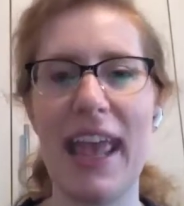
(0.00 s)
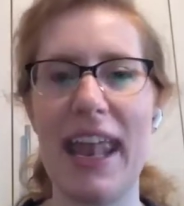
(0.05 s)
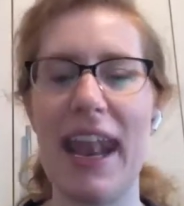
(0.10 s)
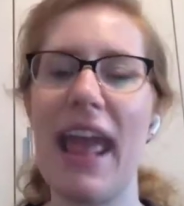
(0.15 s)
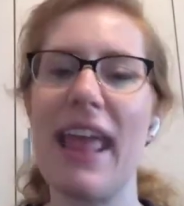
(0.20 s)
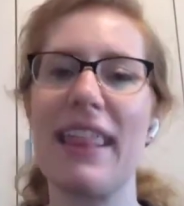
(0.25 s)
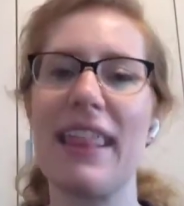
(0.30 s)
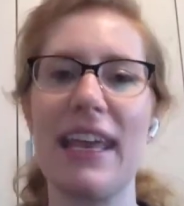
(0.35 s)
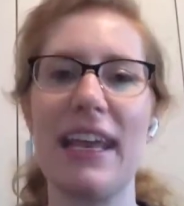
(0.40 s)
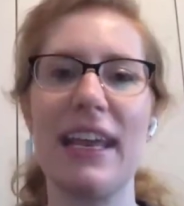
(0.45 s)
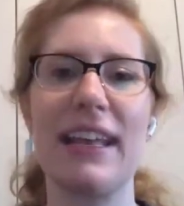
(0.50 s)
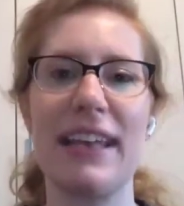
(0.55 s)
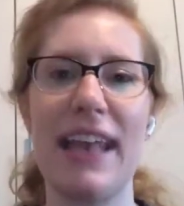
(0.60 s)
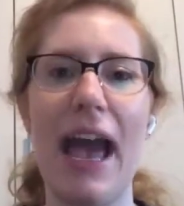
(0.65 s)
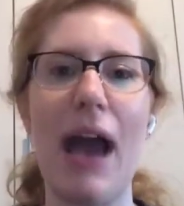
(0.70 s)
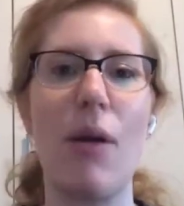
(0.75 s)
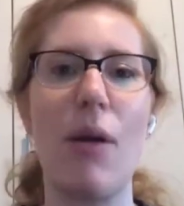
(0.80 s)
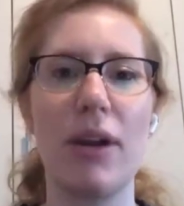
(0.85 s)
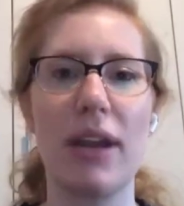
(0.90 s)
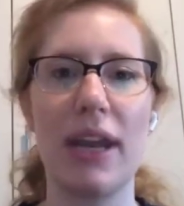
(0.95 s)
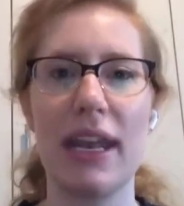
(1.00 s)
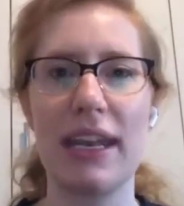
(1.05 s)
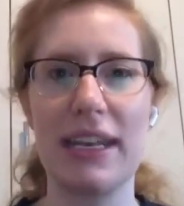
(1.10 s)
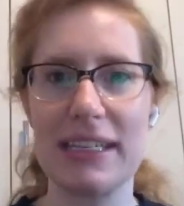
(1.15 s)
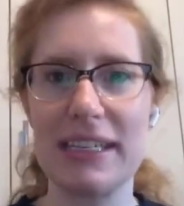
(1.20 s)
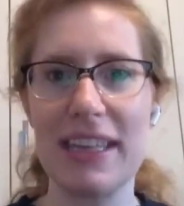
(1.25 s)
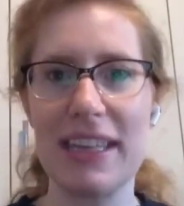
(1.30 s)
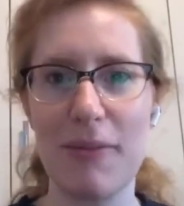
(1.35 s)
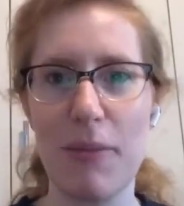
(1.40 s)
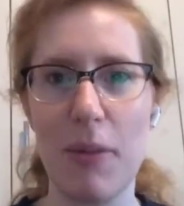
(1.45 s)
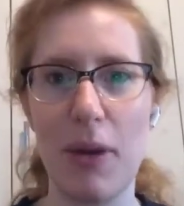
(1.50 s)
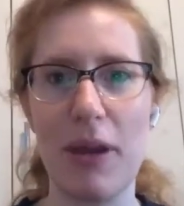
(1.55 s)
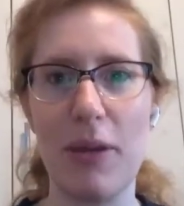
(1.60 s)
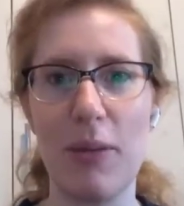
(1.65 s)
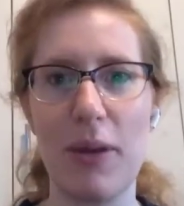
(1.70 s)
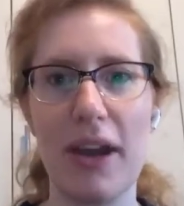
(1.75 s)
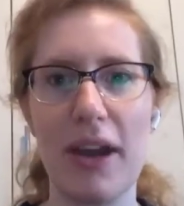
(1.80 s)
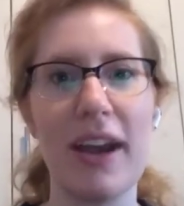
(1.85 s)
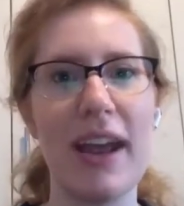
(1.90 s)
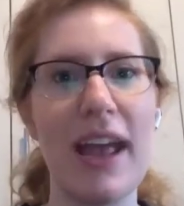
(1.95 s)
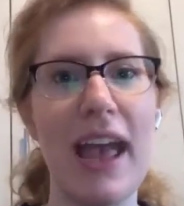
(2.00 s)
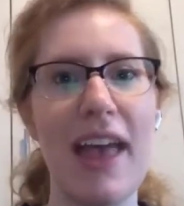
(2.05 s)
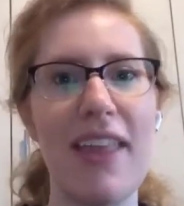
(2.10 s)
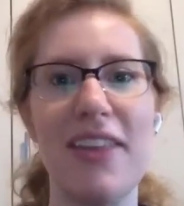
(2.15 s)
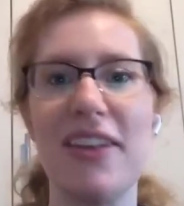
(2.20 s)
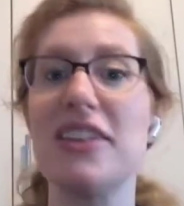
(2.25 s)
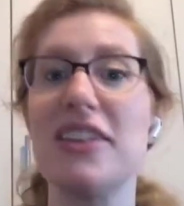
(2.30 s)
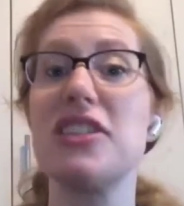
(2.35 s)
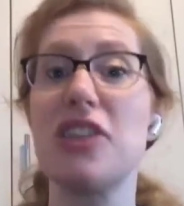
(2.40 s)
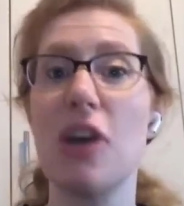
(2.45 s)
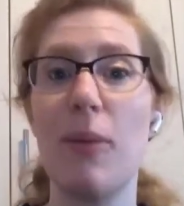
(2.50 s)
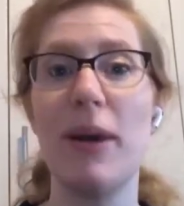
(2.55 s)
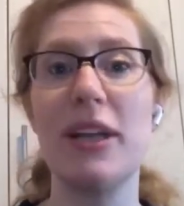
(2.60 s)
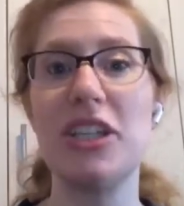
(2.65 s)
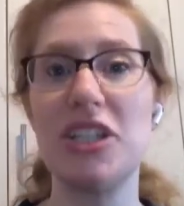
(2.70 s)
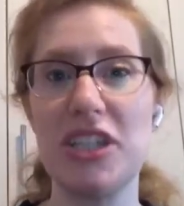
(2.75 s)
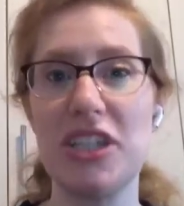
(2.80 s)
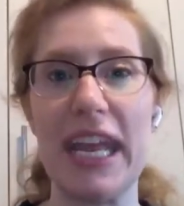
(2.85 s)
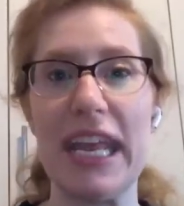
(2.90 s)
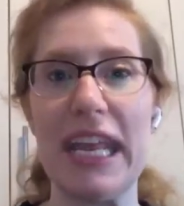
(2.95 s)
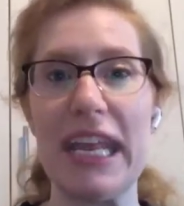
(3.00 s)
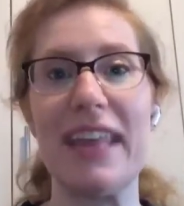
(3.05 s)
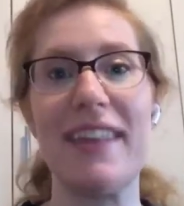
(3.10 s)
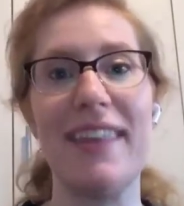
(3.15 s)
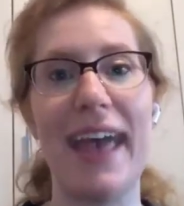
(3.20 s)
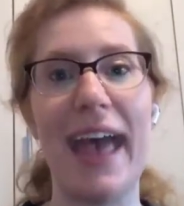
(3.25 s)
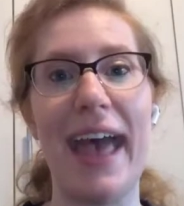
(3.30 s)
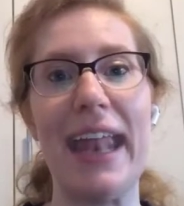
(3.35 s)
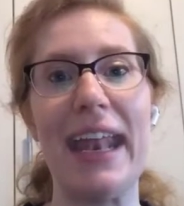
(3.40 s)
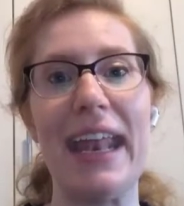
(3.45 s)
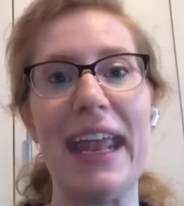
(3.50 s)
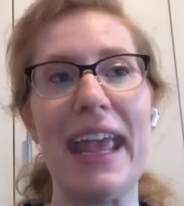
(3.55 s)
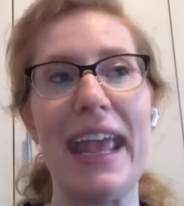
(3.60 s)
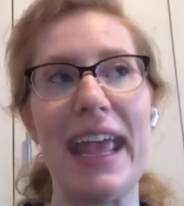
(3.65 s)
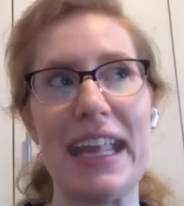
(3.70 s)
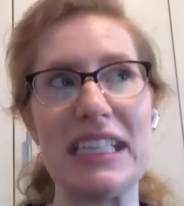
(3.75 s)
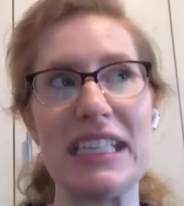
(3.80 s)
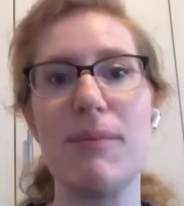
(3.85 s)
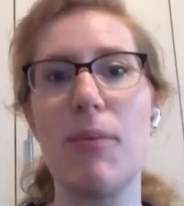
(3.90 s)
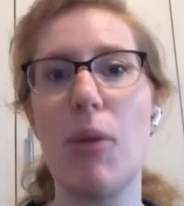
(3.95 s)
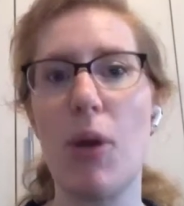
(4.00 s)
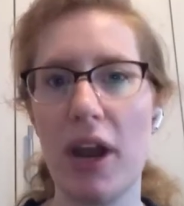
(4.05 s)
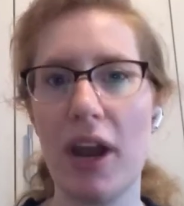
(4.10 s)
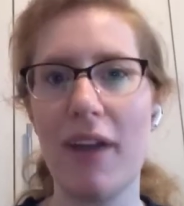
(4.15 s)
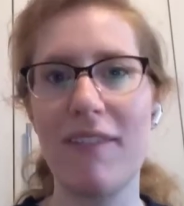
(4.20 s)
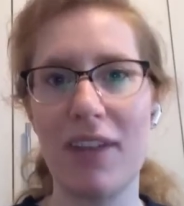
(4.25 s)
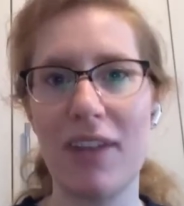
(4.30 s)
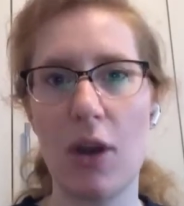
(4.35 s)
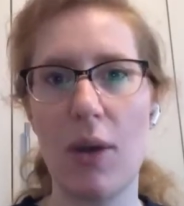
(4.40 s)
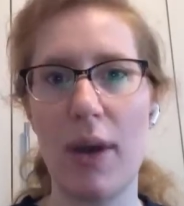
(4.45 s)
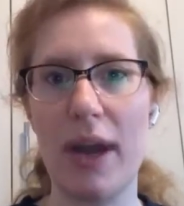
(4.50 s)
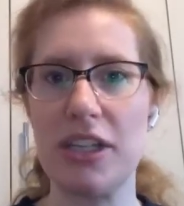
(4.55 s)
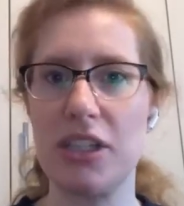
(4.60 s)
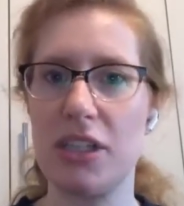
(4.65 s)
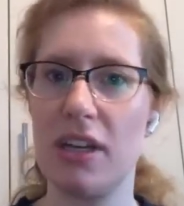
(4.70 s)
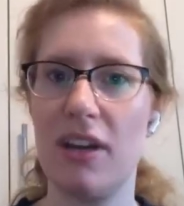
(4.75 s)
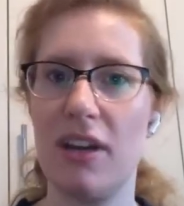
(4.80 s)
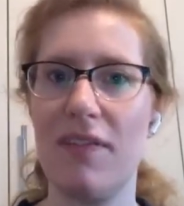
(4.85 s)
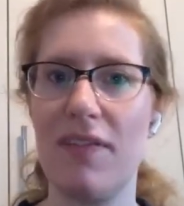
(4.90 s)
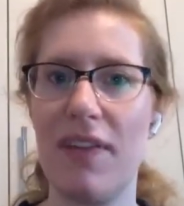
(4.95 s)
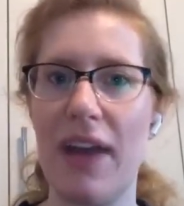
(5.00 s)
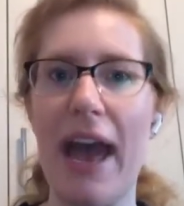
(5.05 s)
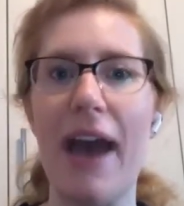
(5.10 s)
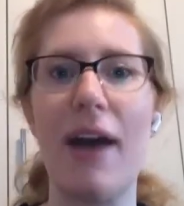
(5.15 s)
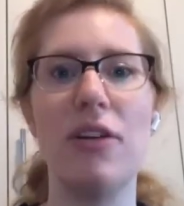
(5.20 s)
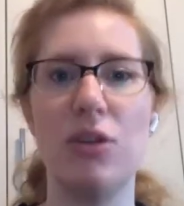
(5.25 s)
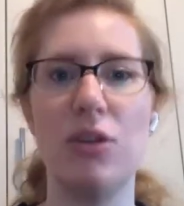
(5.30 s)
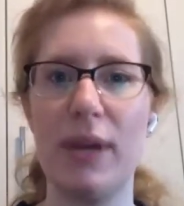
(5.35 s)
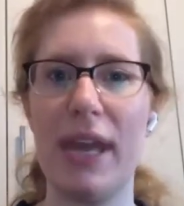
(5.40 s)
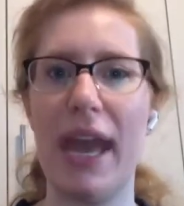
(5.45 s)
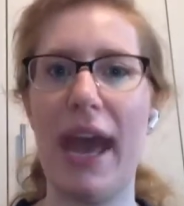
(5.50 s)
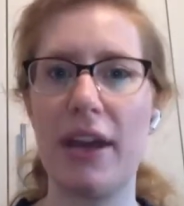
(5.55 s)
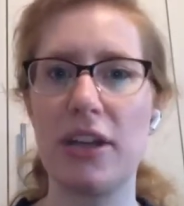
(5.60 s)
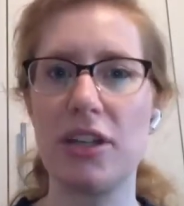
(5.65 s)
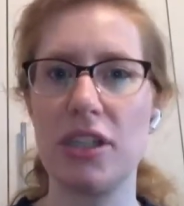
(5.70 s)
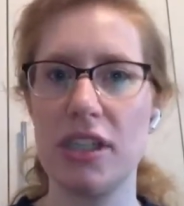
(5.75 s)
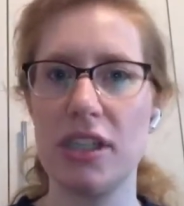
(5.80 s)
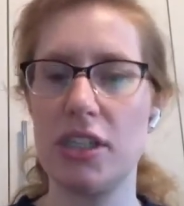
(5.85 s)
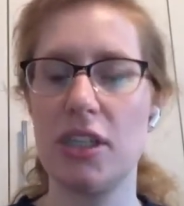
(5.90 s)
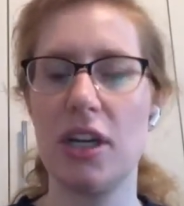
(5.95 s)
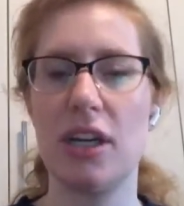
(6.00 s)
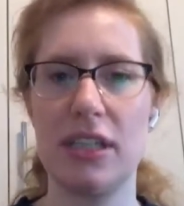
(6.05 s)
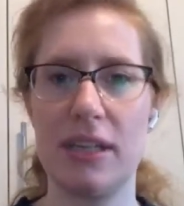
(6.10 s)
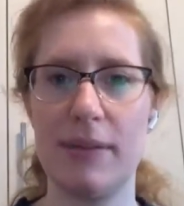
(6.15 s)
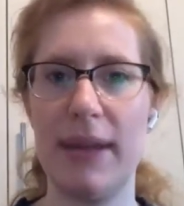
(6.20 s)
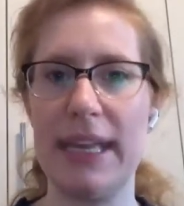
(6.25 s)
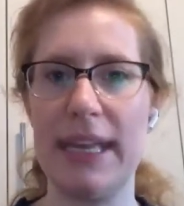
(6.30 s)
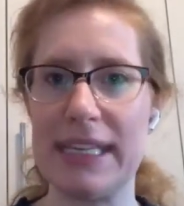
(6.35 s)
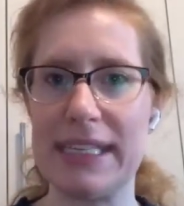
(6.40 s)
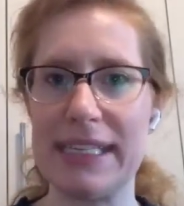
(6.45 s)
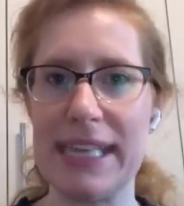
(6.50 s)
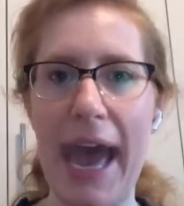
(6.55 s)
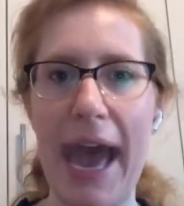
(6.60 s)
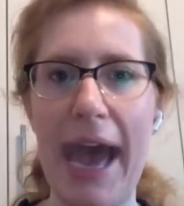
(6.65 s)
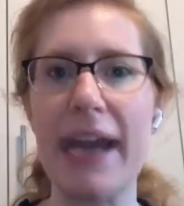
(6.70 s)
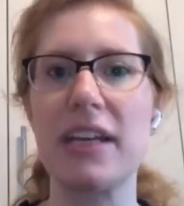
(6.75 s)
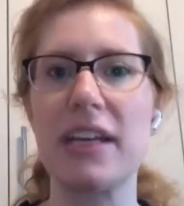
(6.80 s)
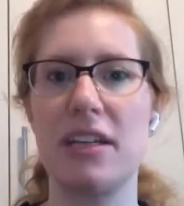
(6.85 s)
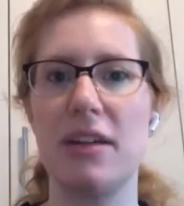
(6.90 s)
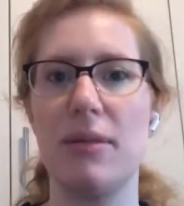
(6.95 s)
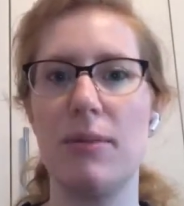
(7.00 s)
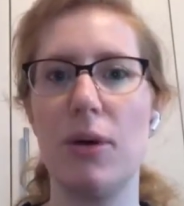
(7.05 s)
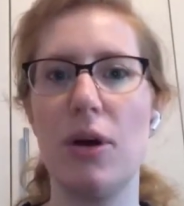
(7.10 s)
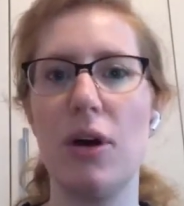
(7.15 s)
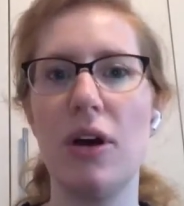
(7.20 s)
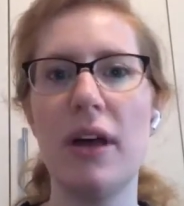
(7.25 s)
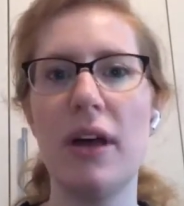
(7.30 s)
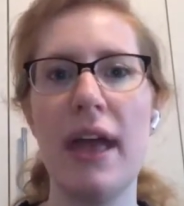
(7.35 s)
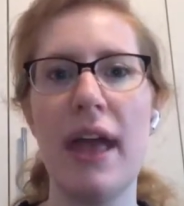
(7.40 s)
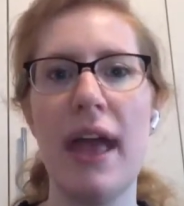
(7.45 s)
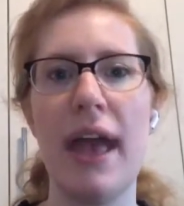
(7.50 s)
And I think now we're getting to the point where there's so much data that it's more of a question of how do we actually start to make this actionable,